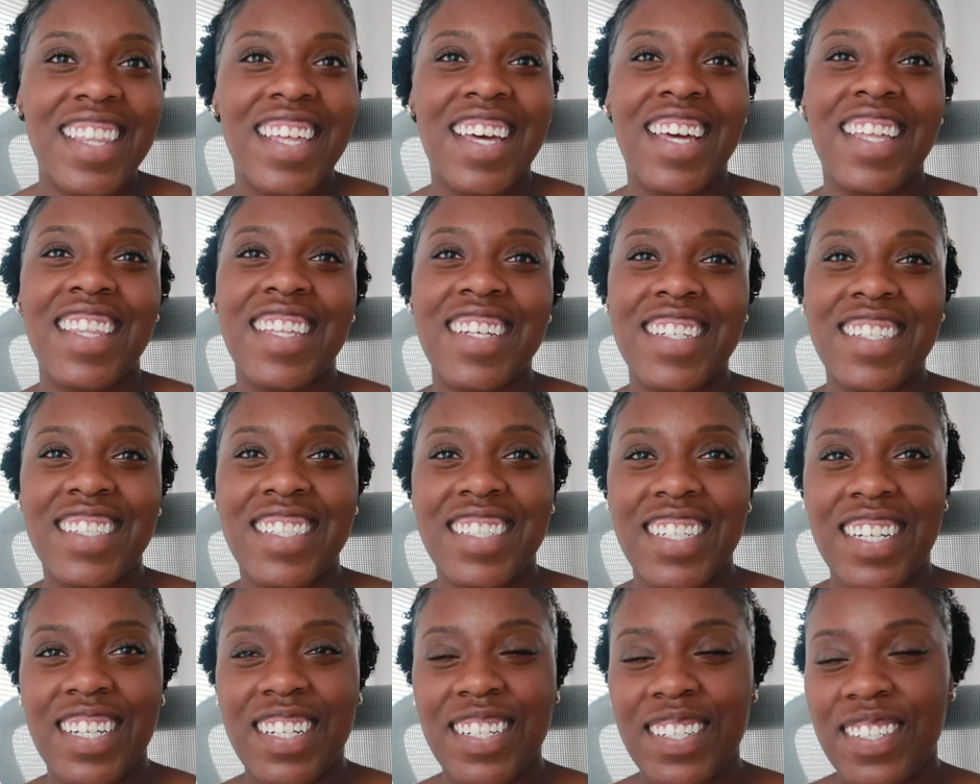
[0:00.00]
that this
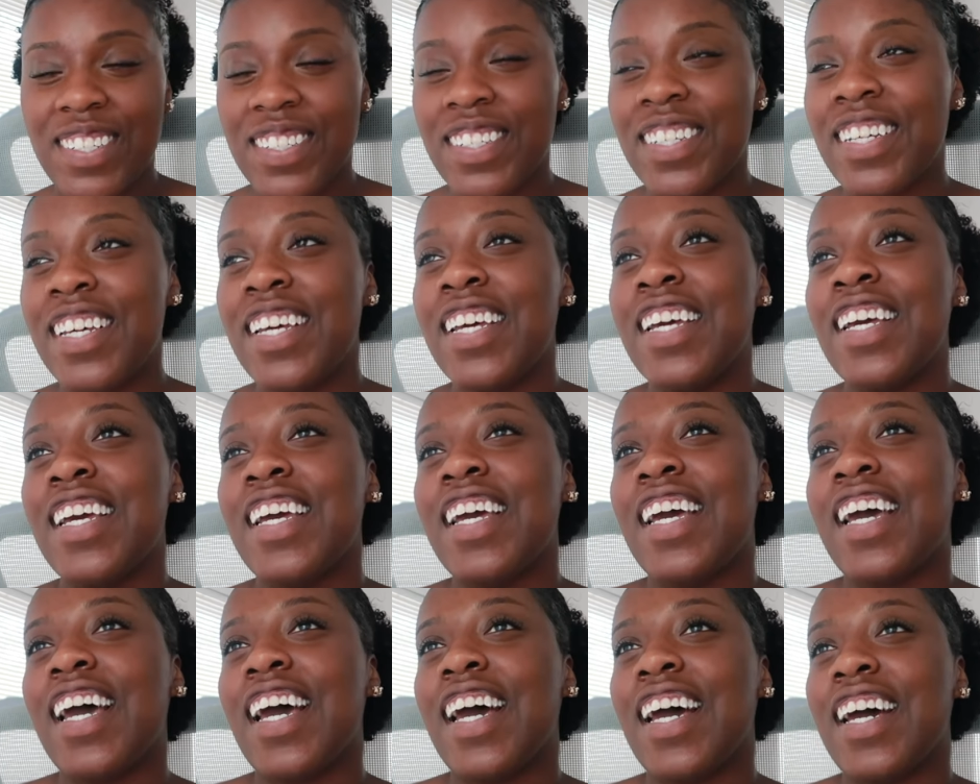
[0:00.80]
channel
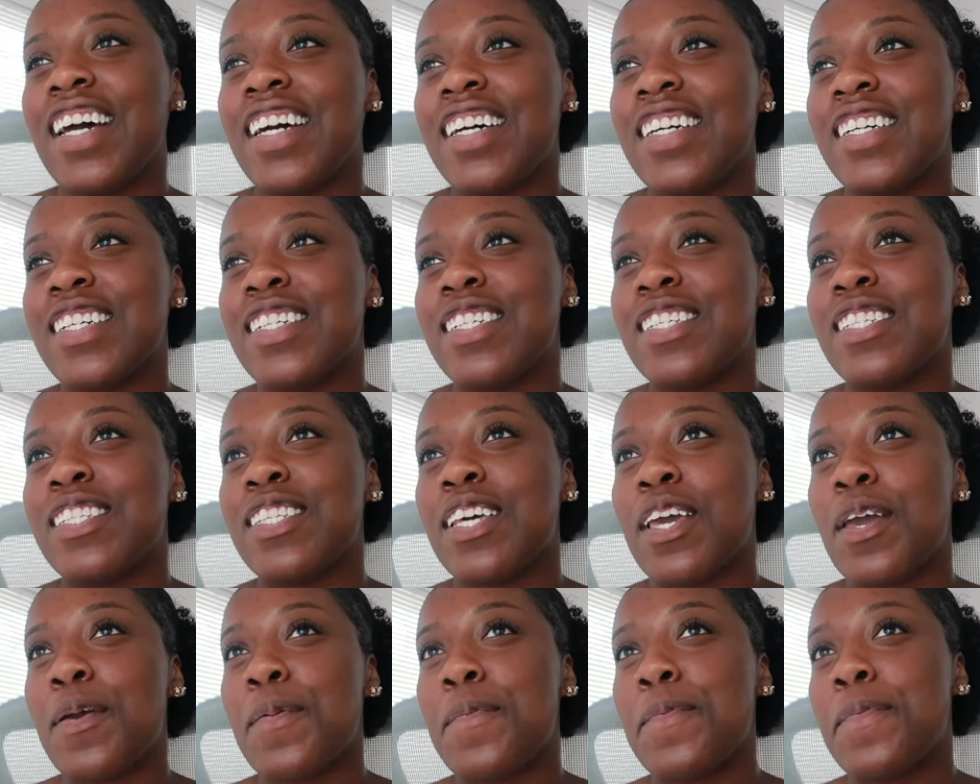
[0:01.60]
has
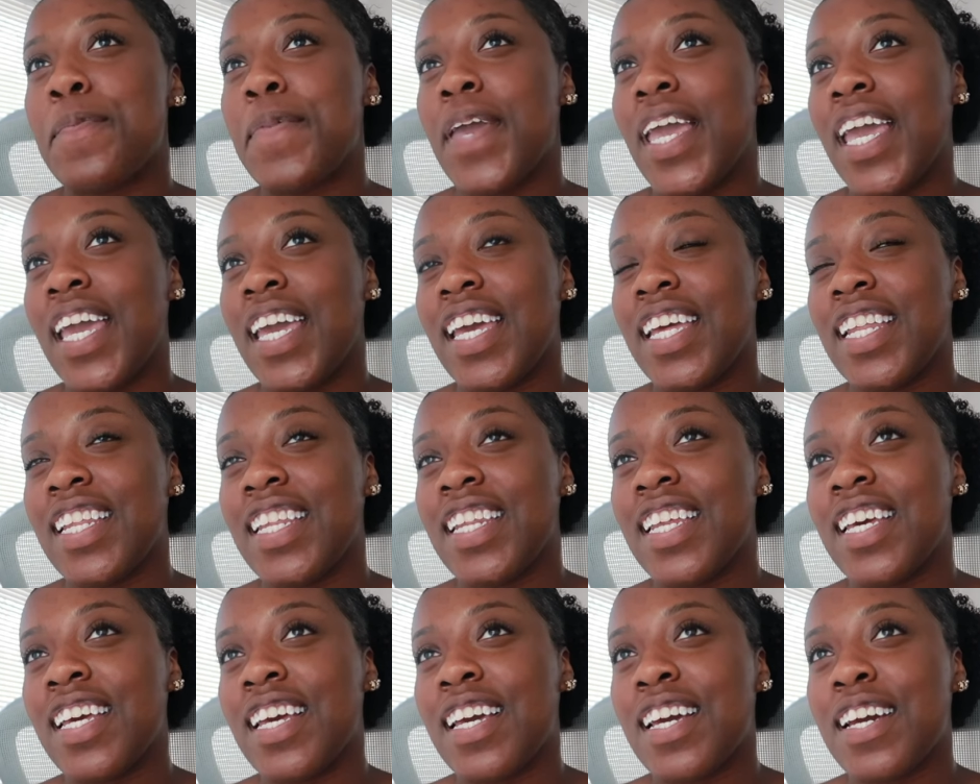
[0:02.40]

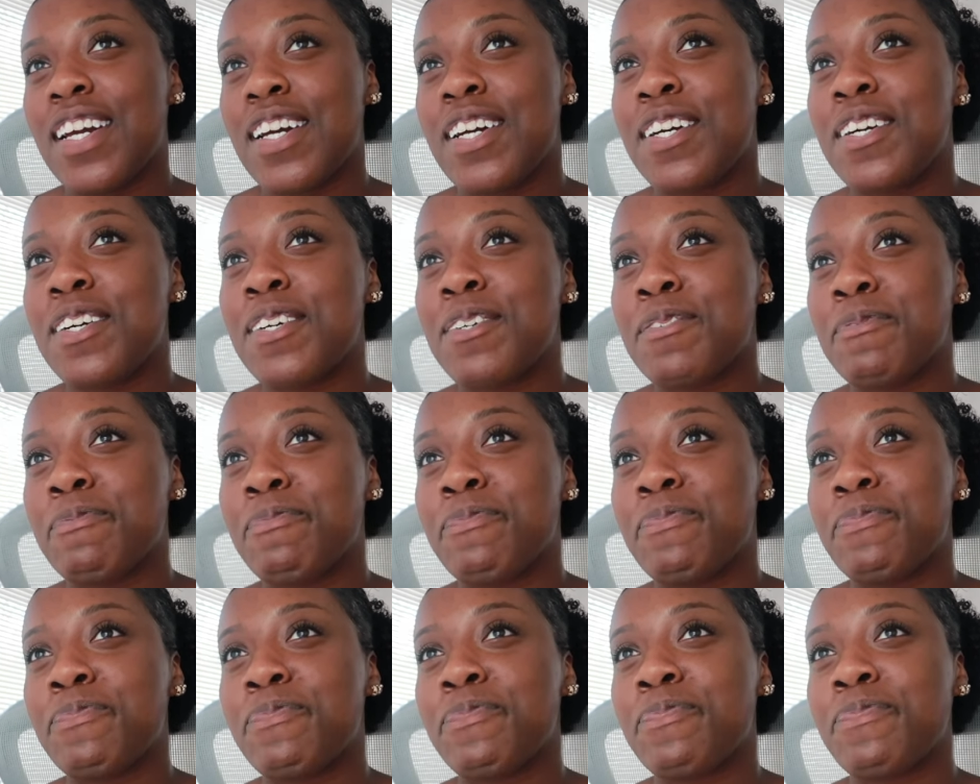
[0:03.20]
been.
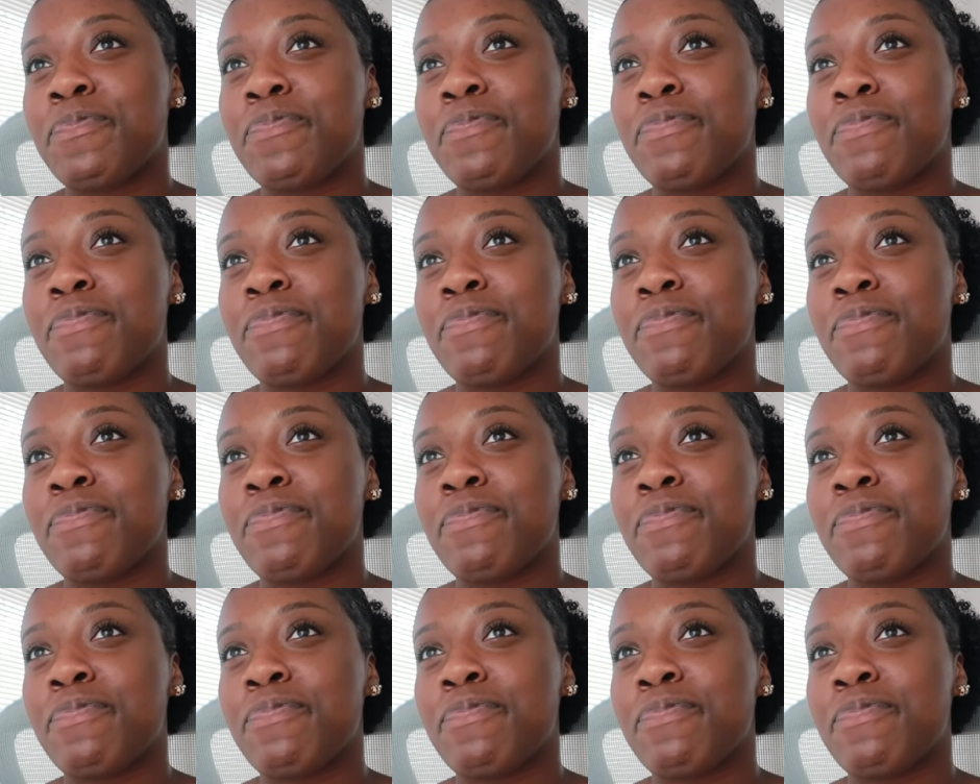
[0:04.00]
Um,